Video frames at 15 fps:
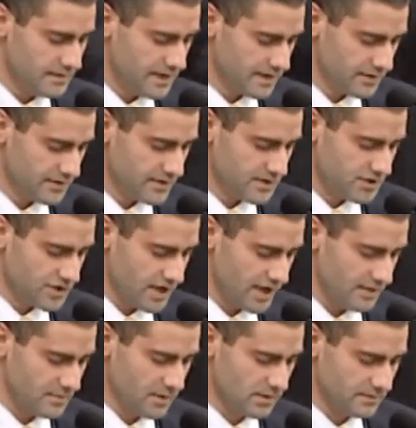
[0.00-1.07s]
here in this
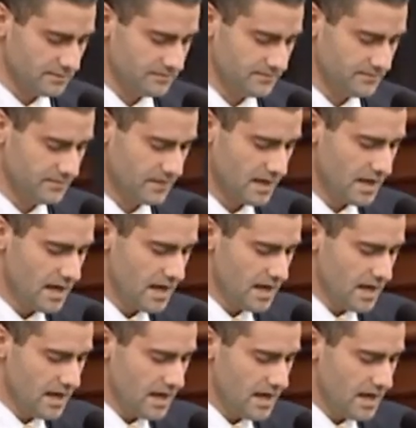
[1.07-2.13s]
chamber.
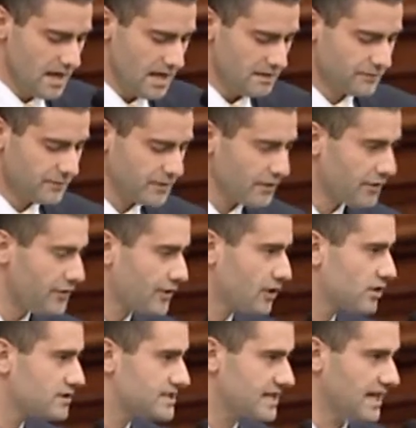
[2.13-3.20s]
And for the
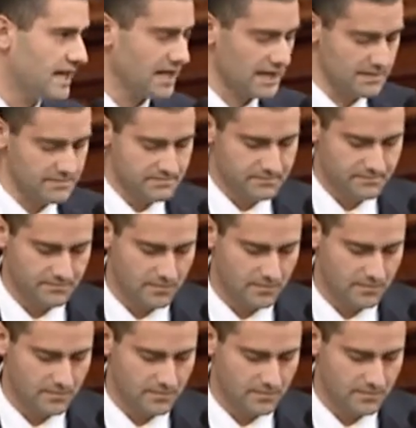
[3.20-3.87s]
third time,